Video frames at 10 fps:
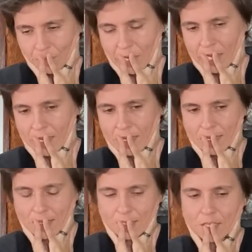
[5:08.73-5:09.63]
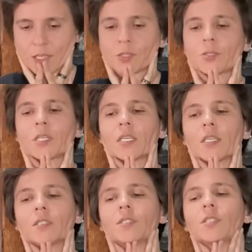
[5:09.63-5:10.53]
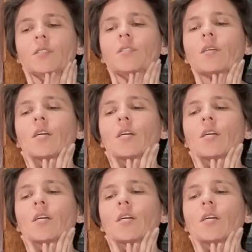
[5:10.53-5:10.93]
Man, these are tricky energies.